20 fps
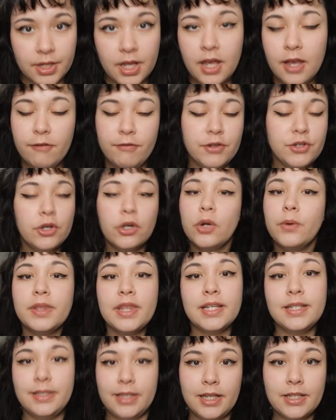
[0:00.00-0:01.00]
If you don't know what
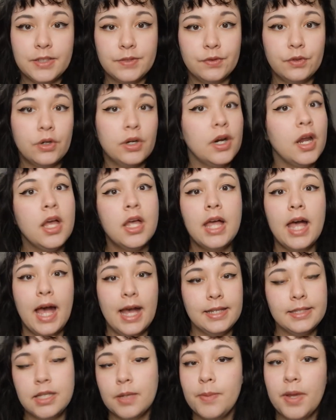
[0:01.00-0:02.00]
that stands for,
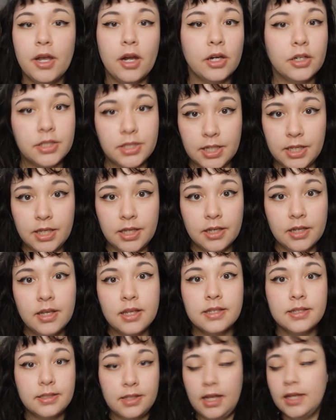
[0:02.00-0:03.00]
SMART
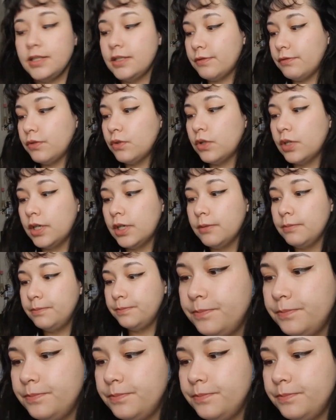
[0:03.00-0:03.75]
stands for